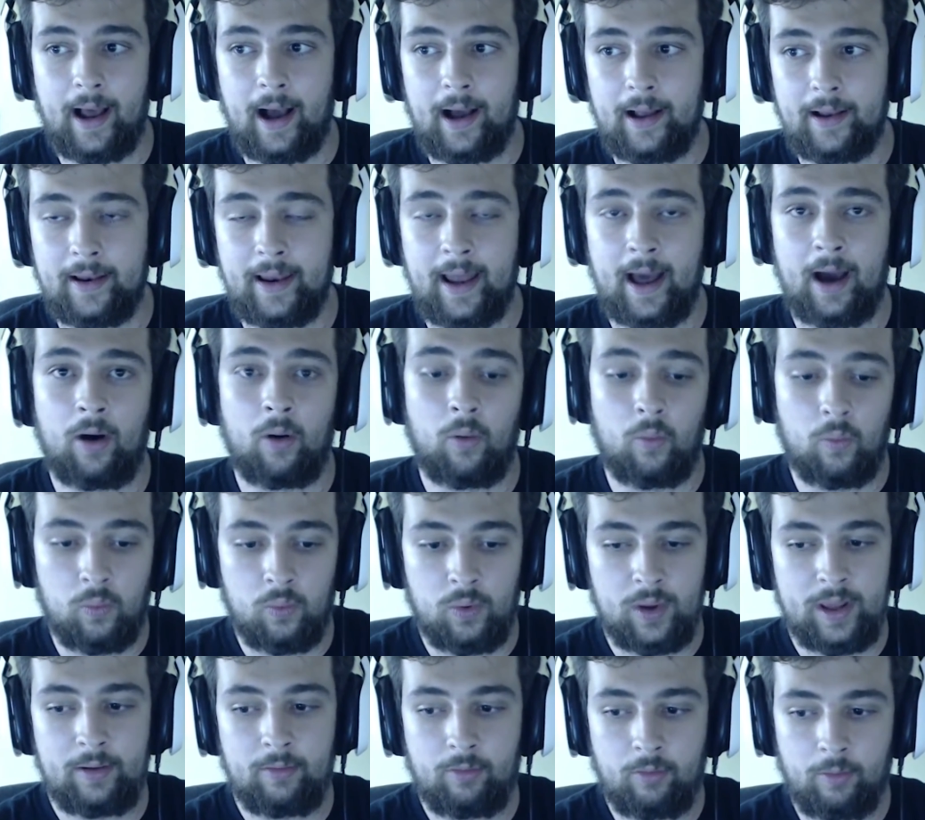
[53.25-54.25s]
Now,
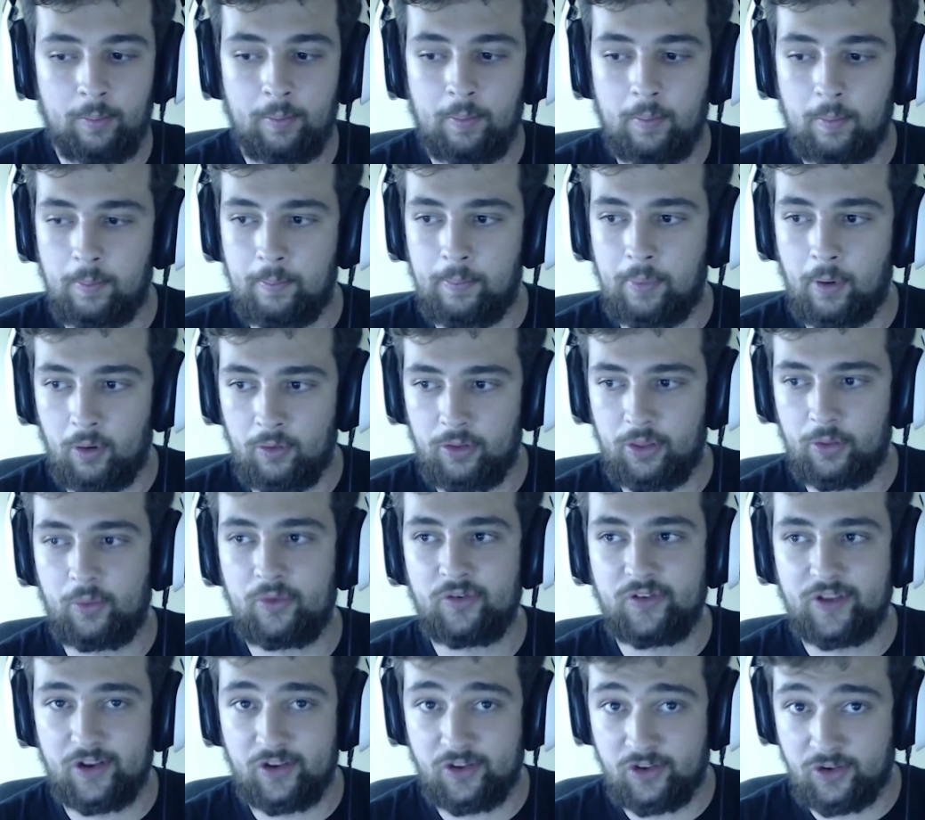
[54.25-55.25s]
we were both the ones
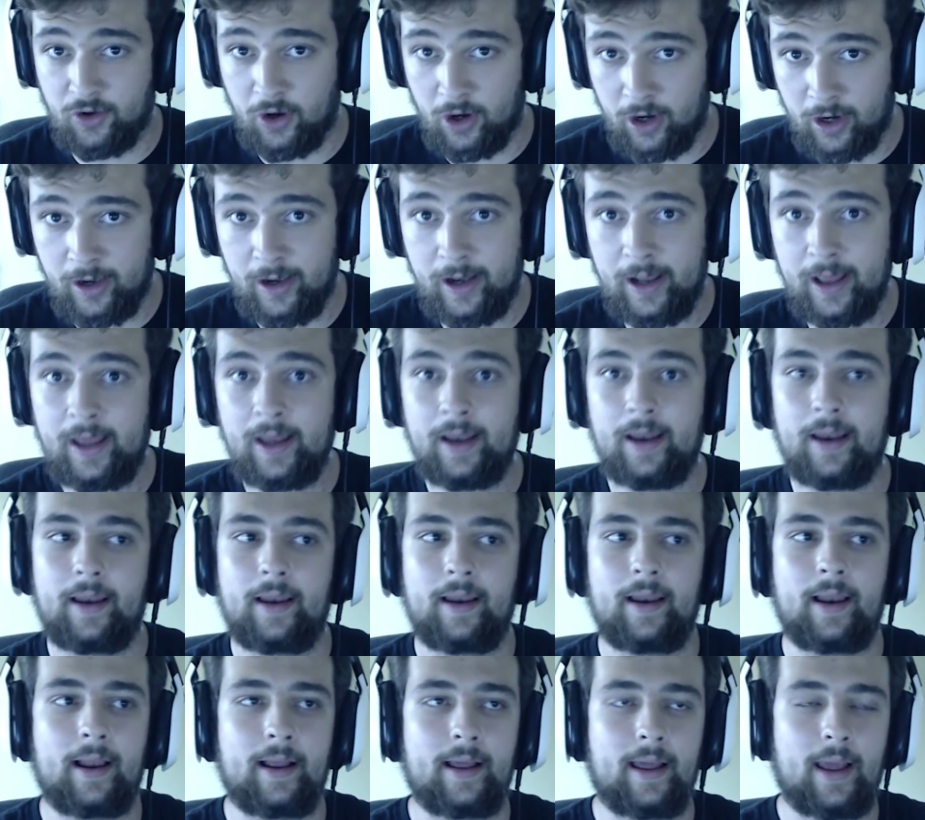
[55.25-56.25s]
that started it.
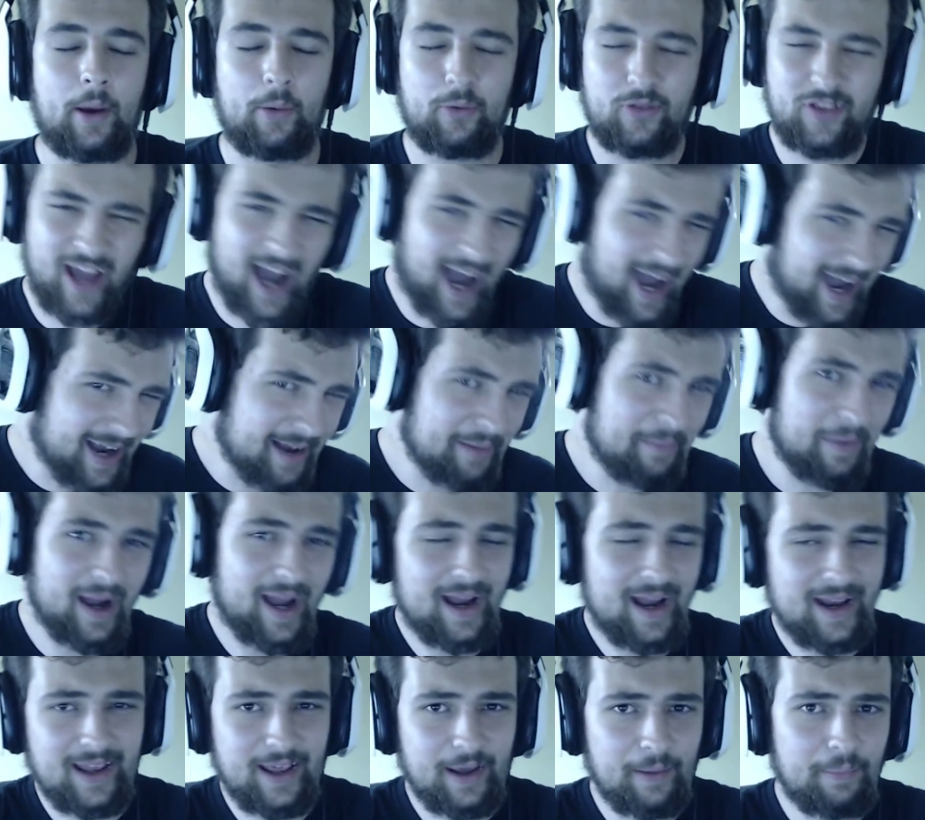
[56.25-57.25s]
It was kind of my
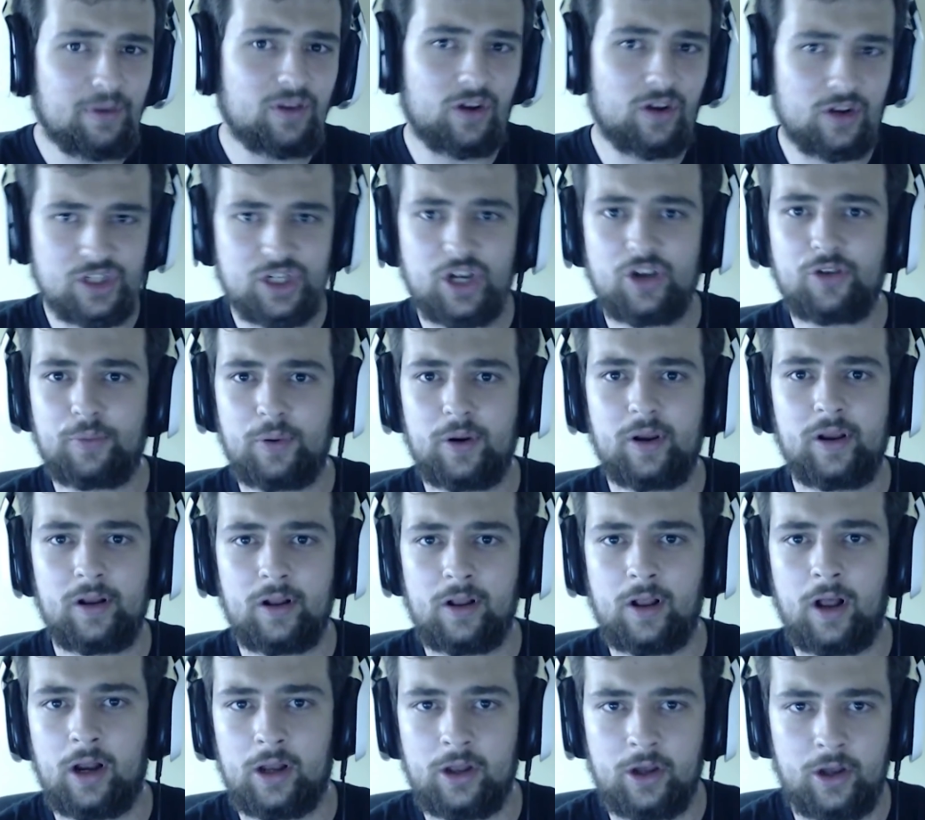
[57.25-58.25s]
idea, but Darkshot's put in a
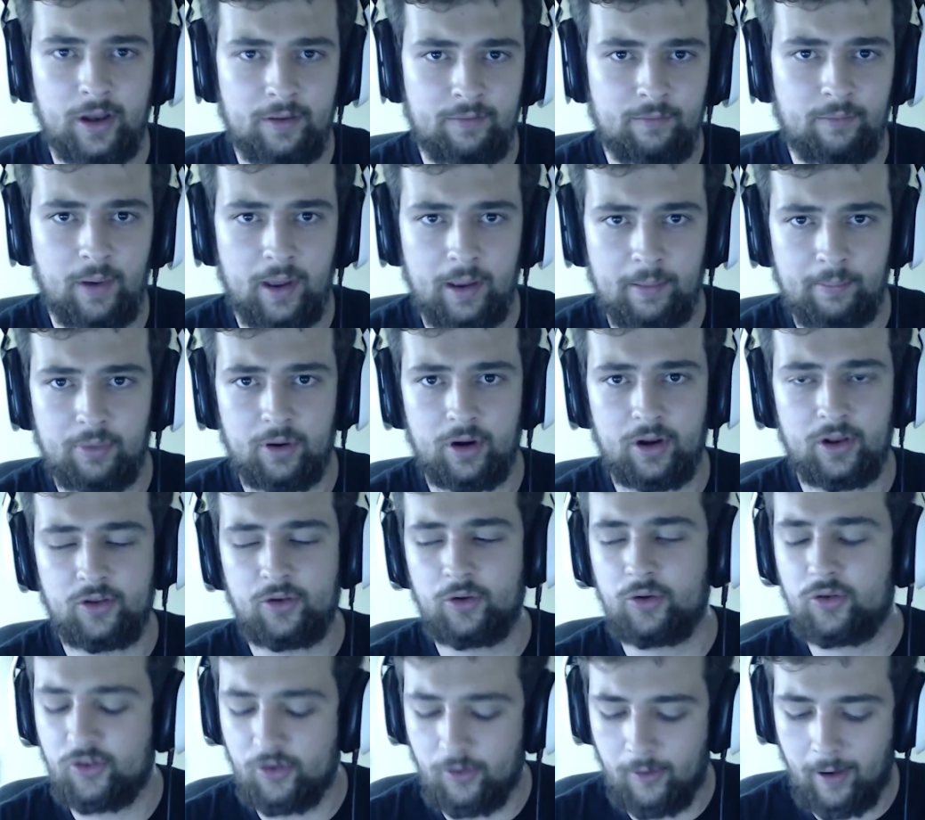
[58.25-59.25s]
lot of good input into it,
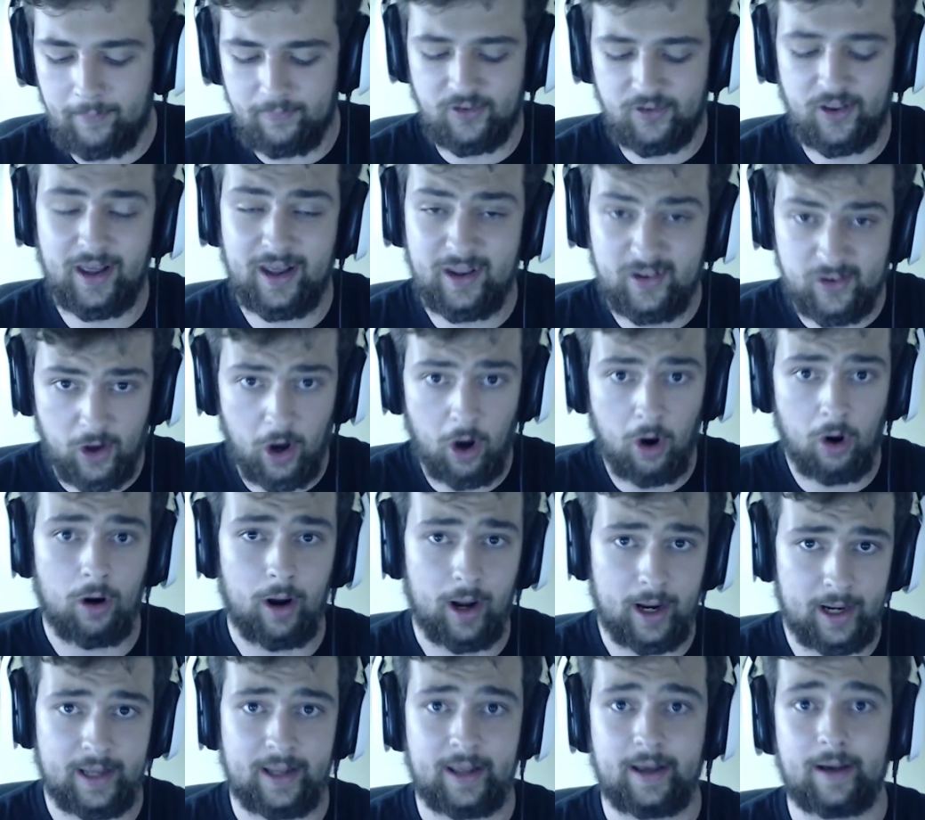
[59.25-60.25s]
so I'm saying it's our
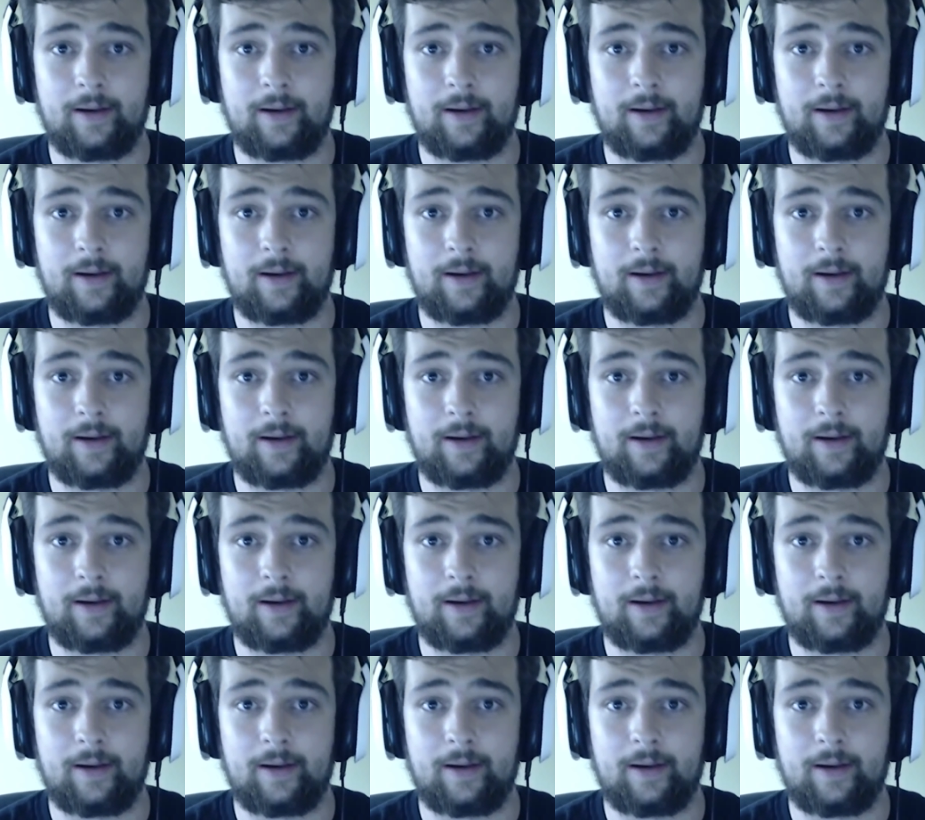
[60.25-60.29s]
idea.